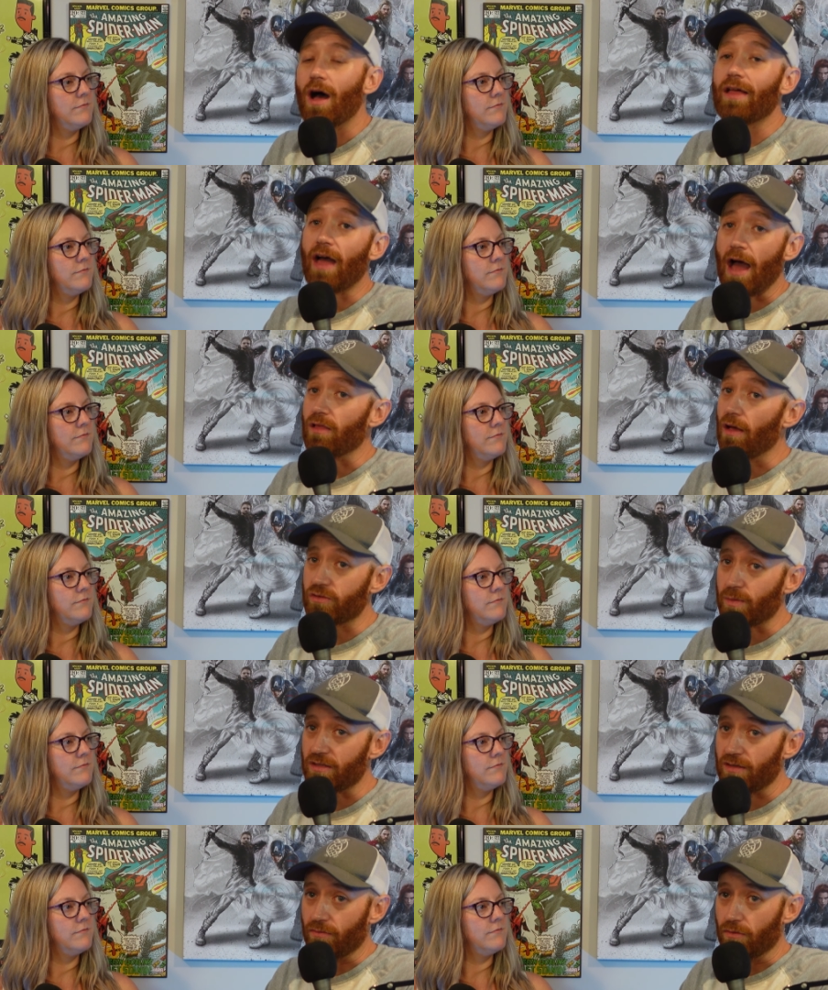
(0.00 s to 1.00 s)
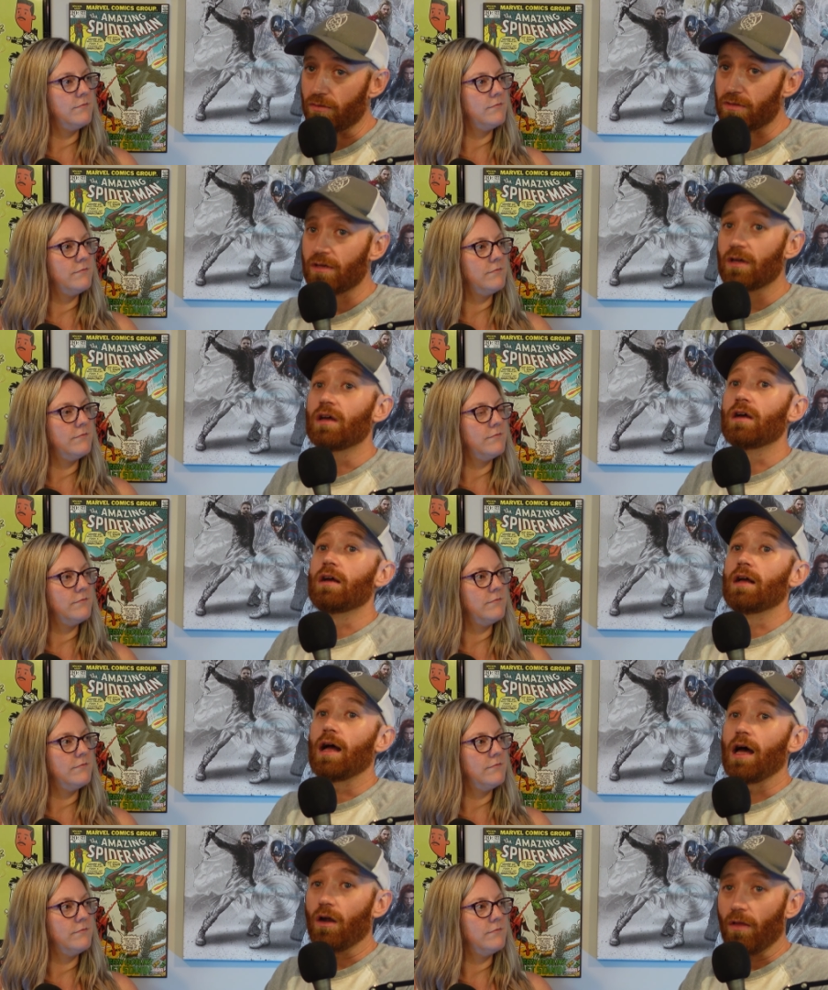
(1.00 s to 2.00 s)
Speaker 1: I, lo- I love spicy foods.
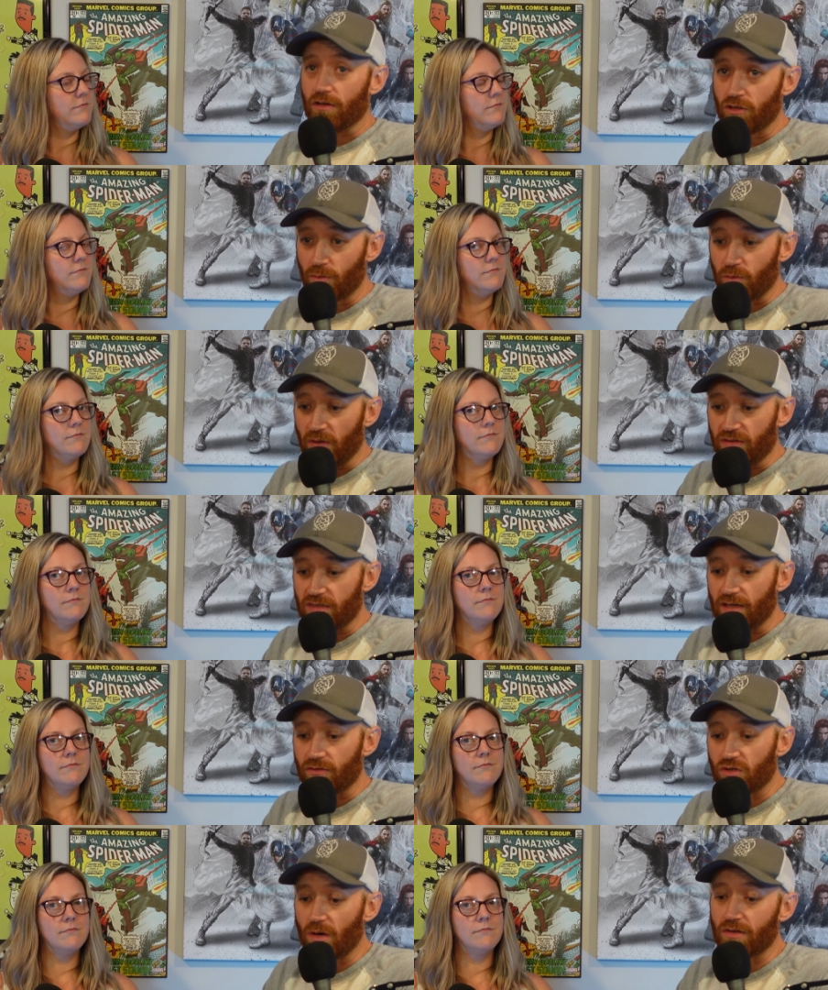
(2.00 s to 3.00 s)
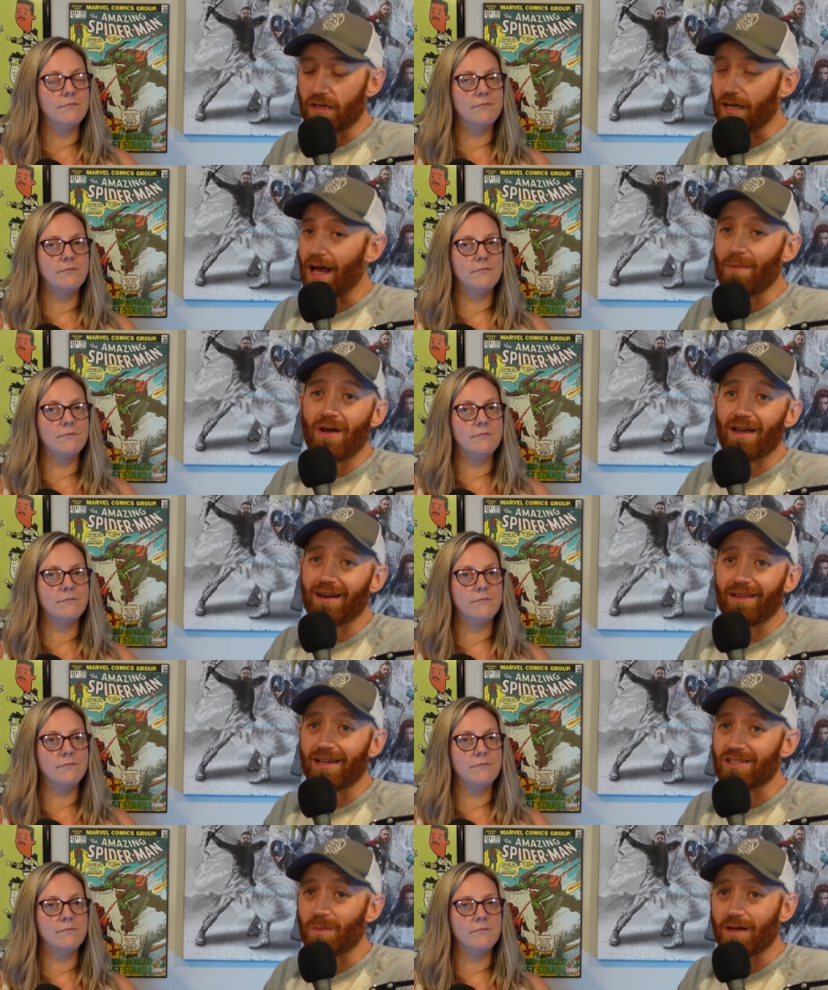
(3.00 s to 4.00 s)
I don't like super spicy stuff. So I was like, I'm not going
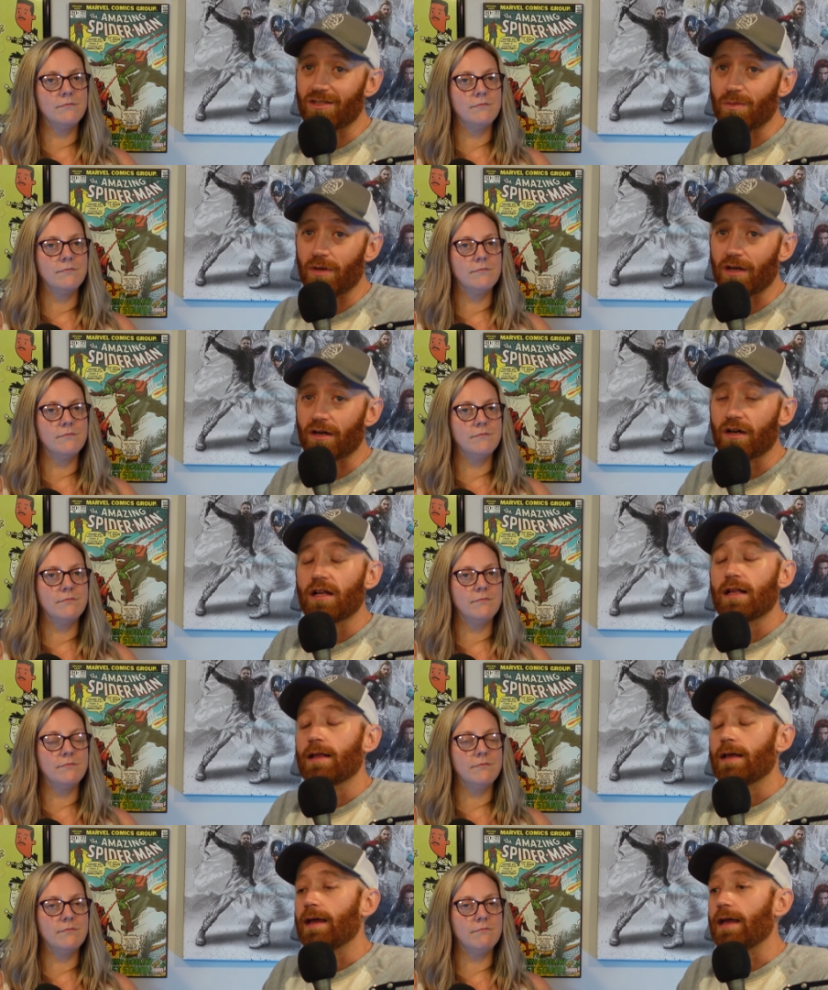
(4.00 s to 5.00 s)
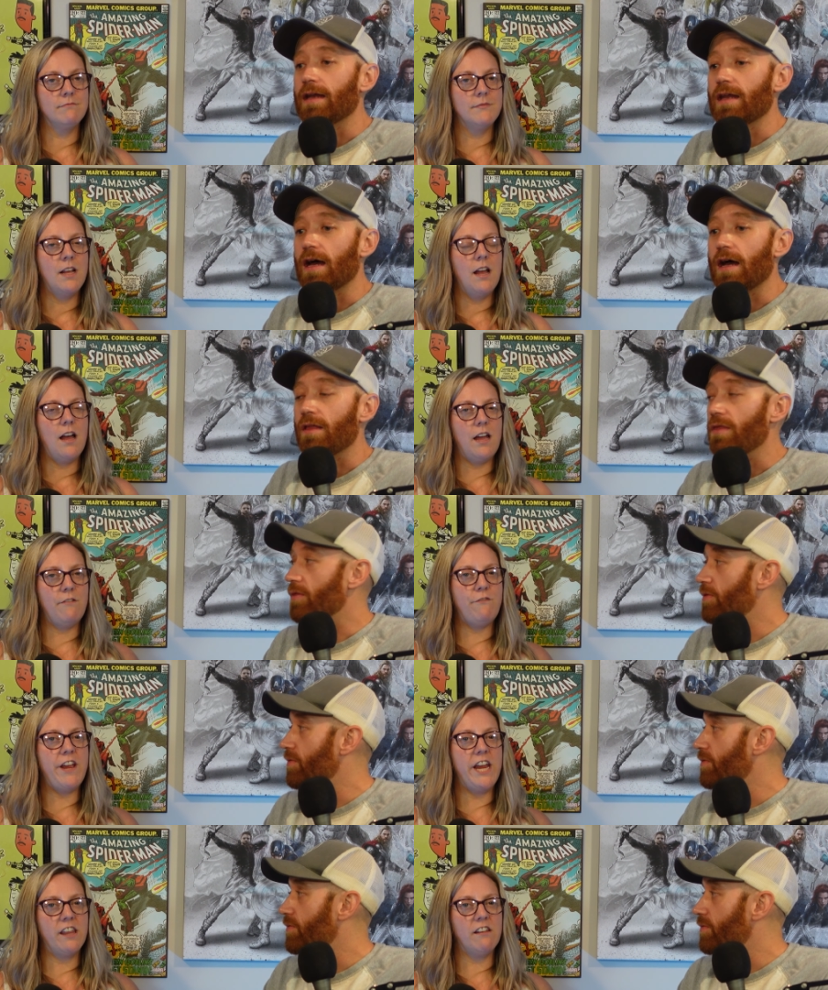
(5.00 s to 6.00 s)
to like spicy beer. And uh,
Speaker 2: I
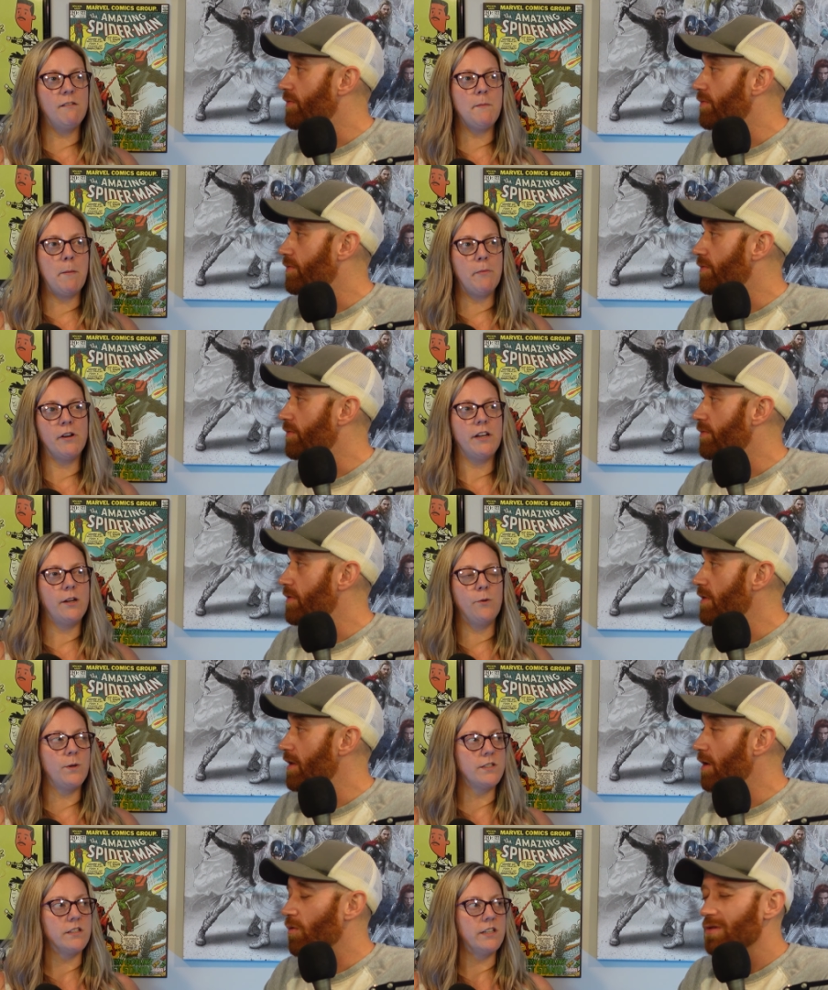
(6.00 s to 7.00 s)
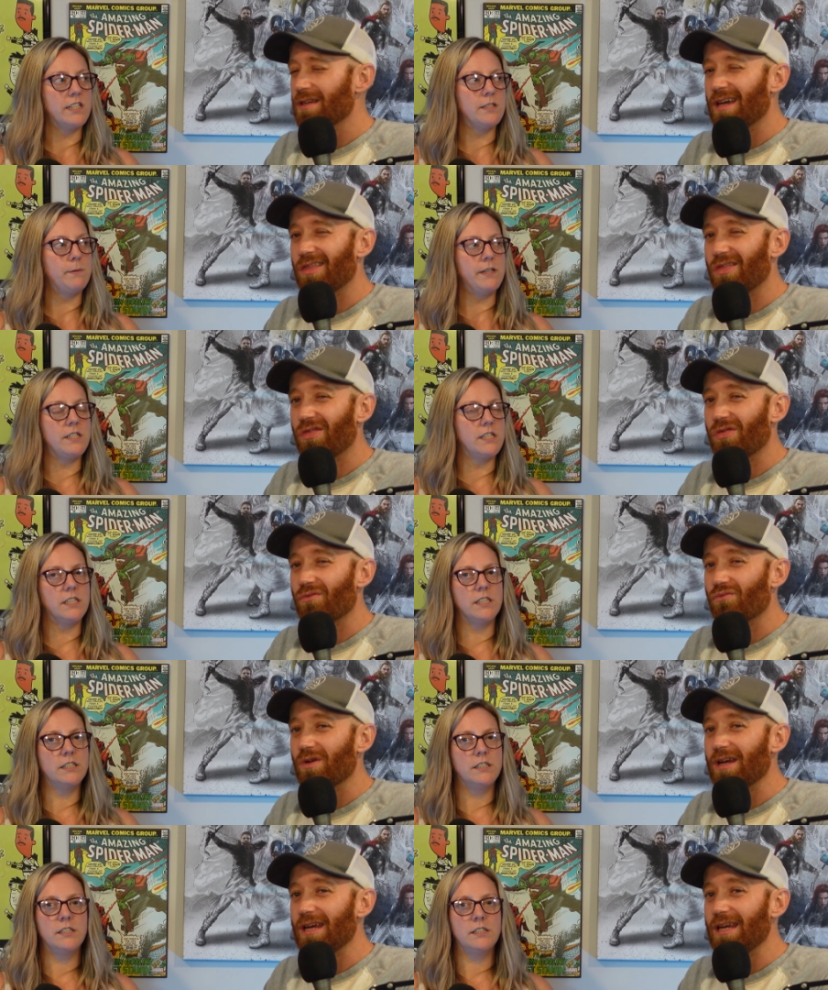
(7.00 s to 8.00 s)
vaguely remember it. It, it was
Speaker 1: like spicy.
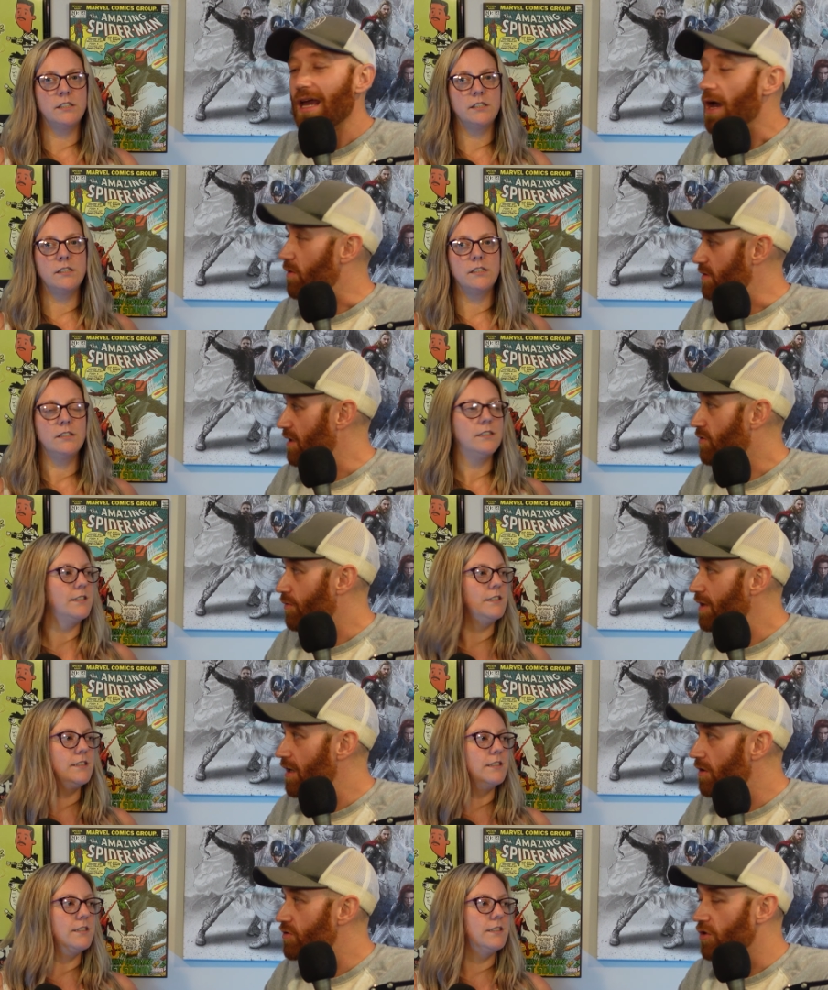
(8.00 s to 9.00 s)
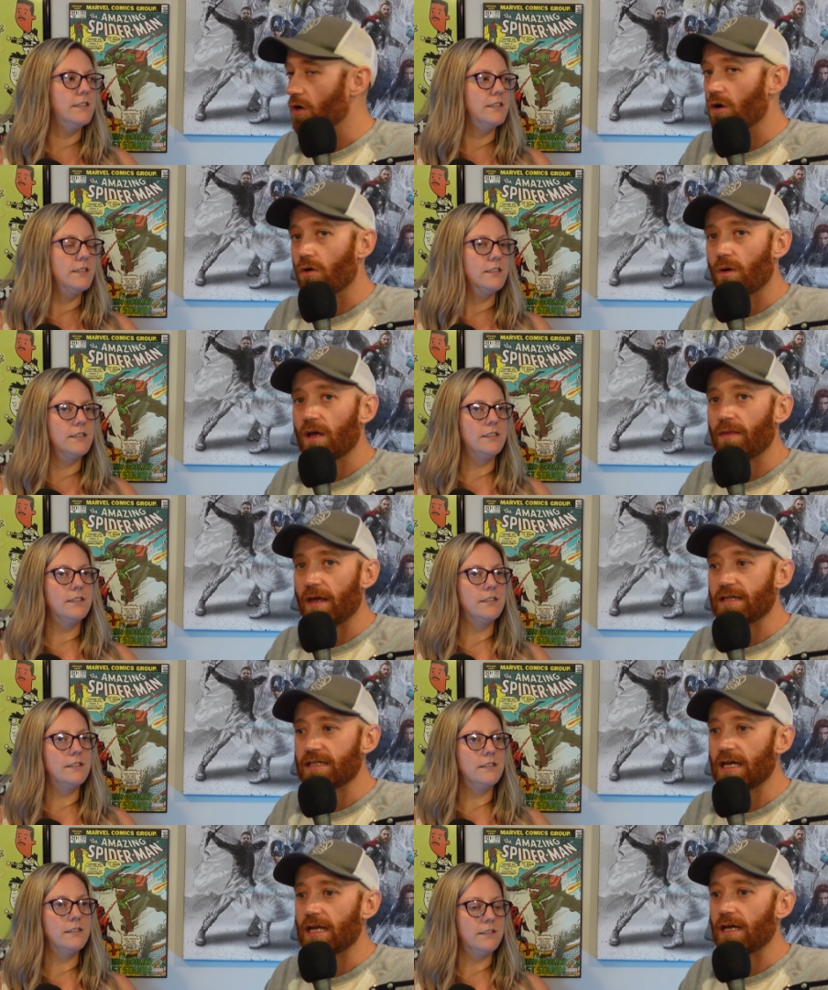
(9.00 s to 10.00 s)
three. Yeah, it was like three years ago, and they
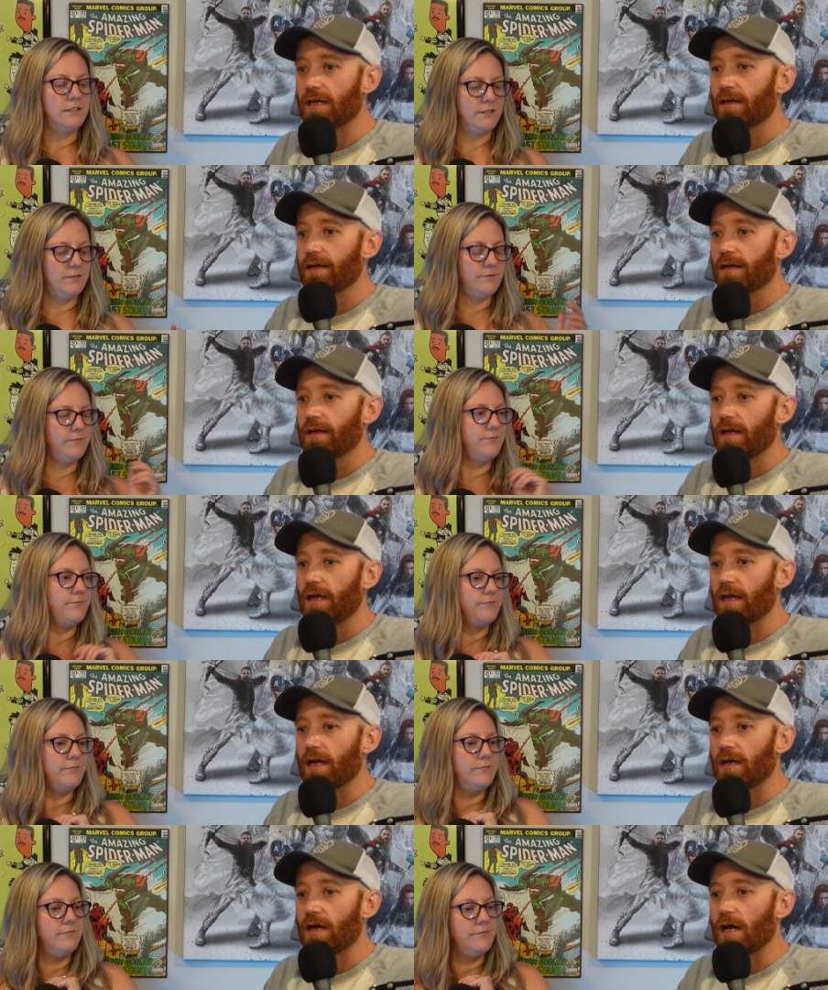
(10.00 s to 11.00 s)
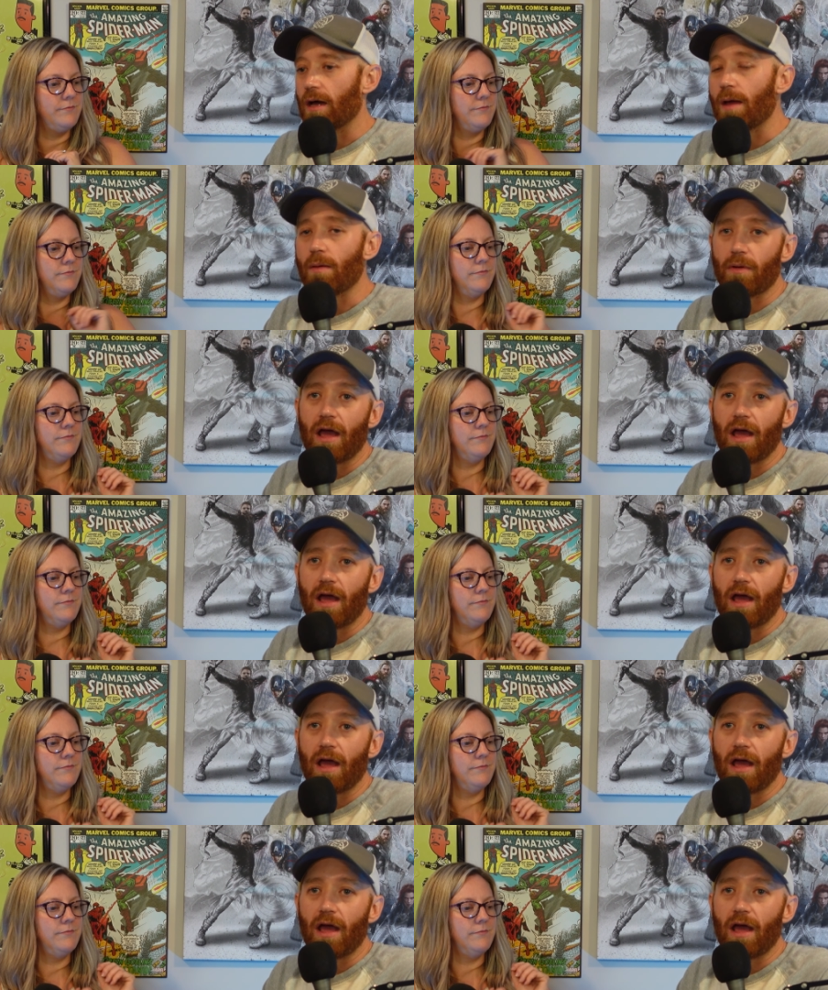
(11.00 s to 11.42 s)
did it. And uh, I remember